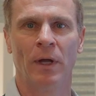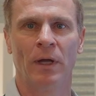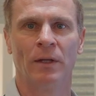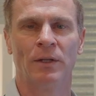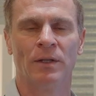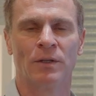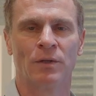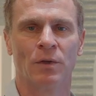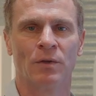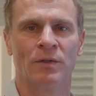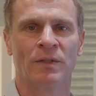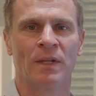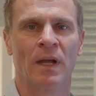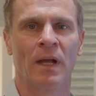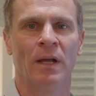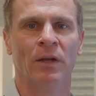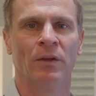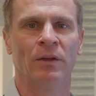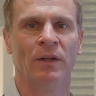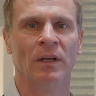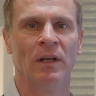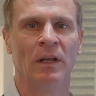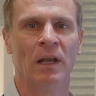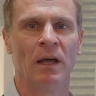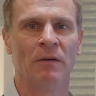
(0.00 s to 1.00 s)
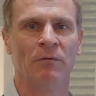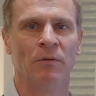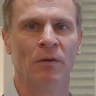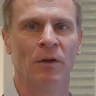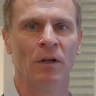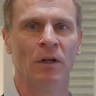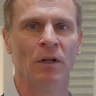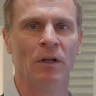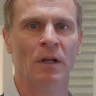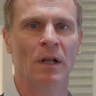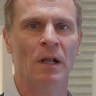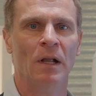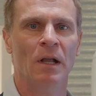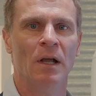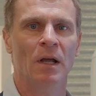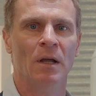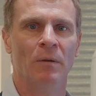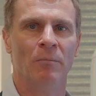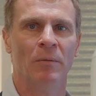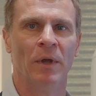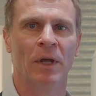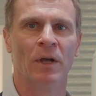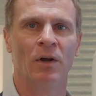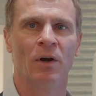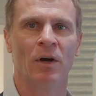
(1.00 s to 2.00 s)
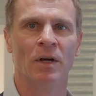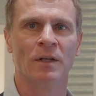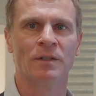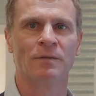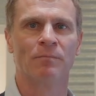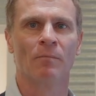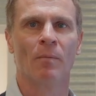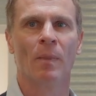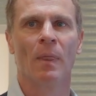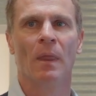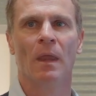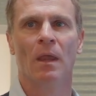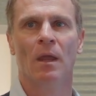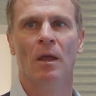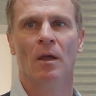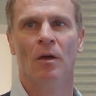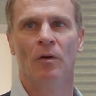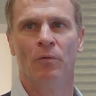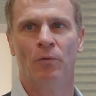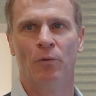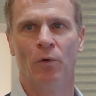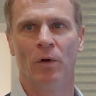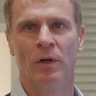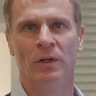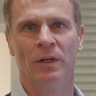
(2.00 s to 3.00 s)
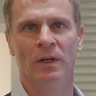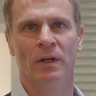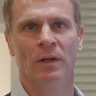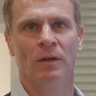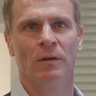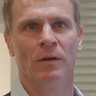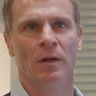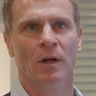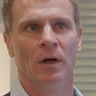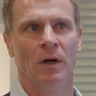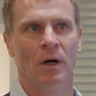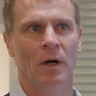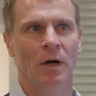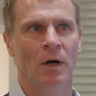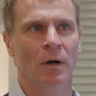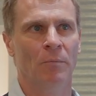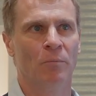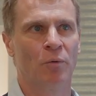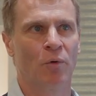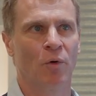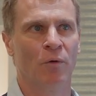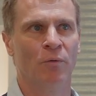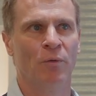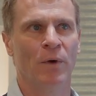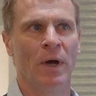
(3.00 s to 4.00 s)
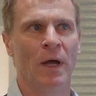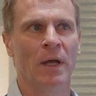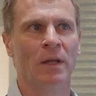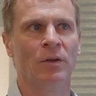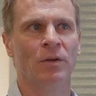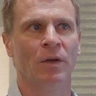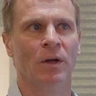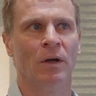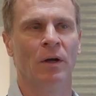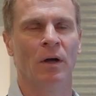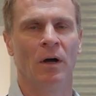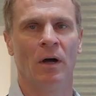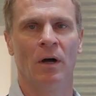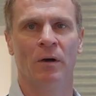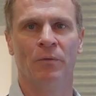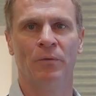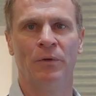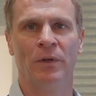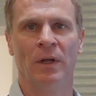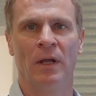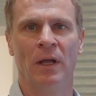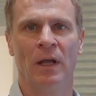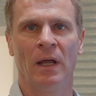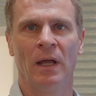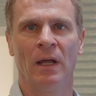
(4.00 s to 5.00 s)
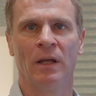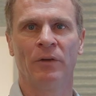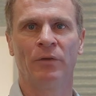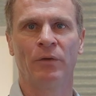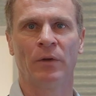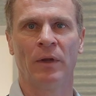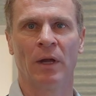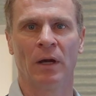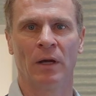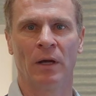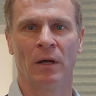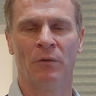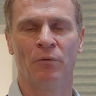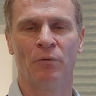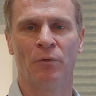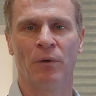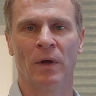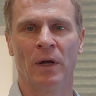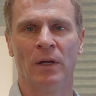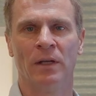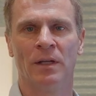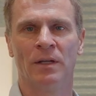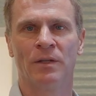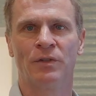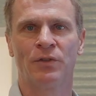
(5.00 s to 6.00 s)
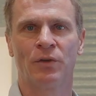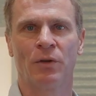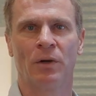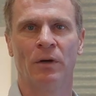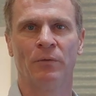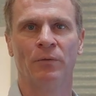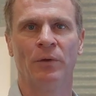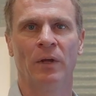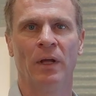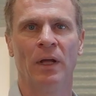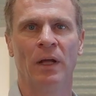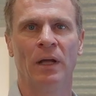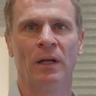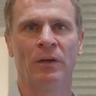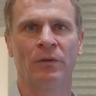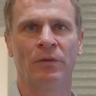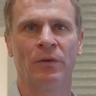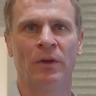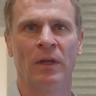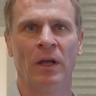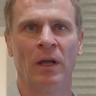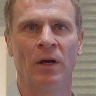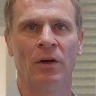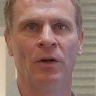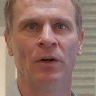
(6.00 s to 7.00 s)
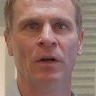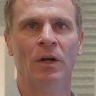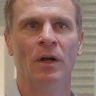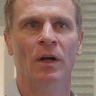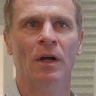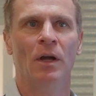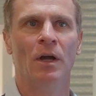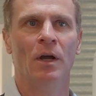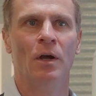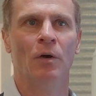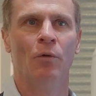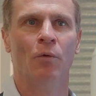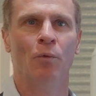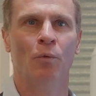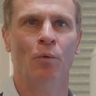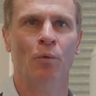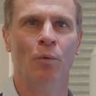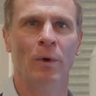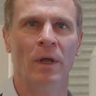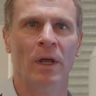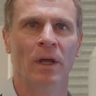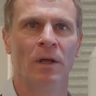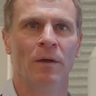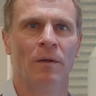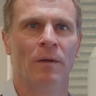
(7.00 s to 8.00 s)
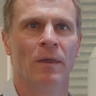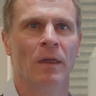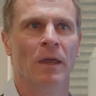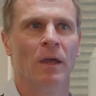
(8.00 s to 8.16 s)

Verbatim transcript: at the society level, because for the um, provider of the healthcare and financier of the healthcare, we